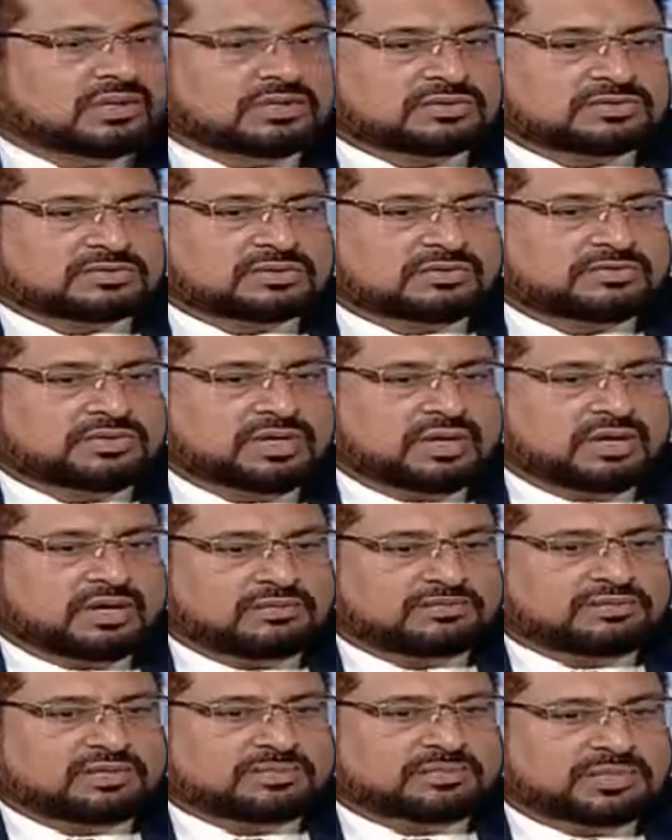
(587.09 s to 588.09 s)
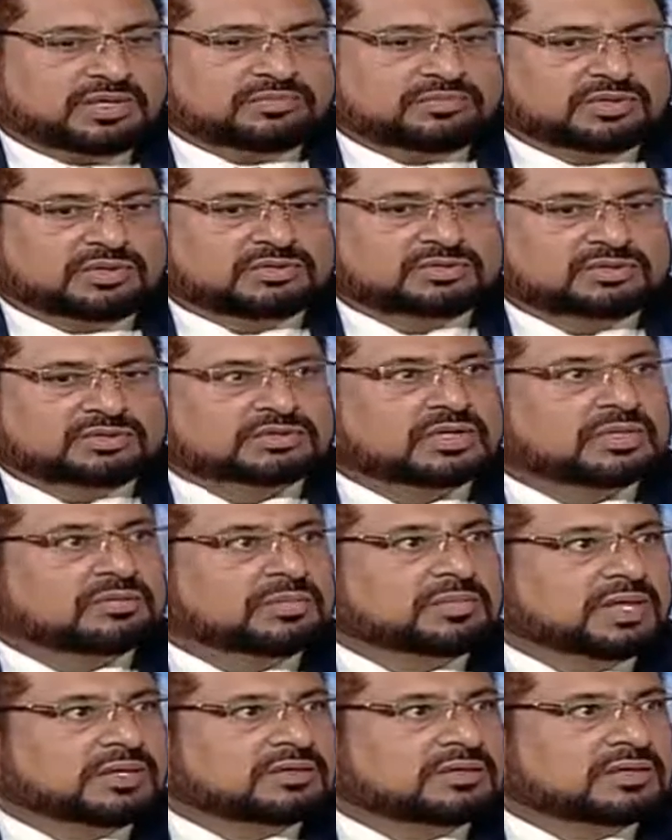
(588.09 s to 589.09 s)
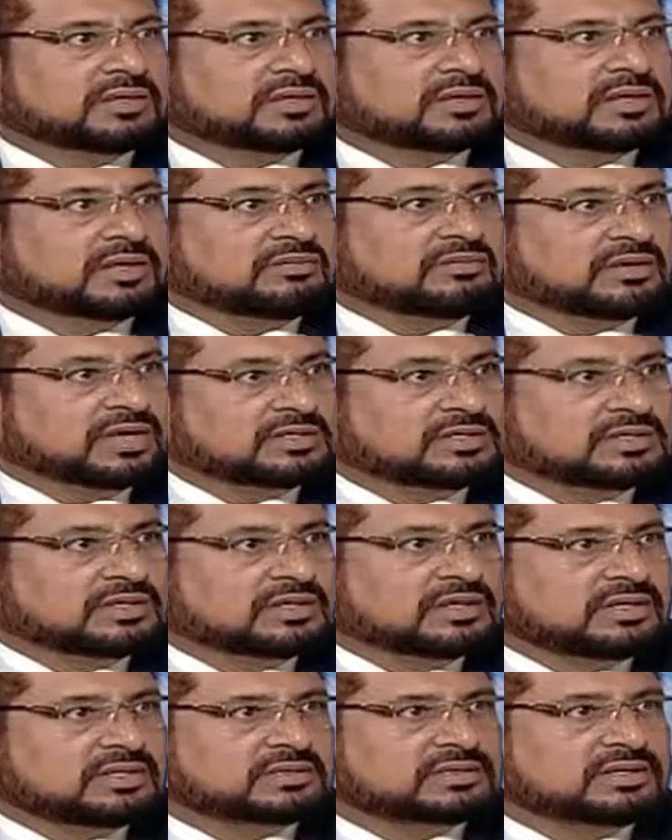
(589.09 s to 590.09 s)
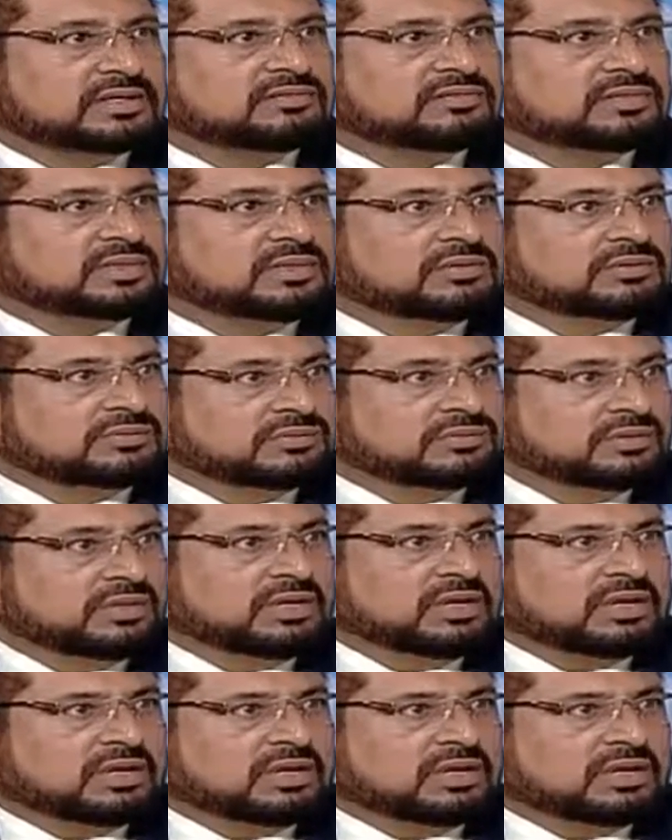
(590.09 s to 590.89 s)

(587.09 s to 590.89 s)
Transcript: So we have the people, those are managing, advising us, and we do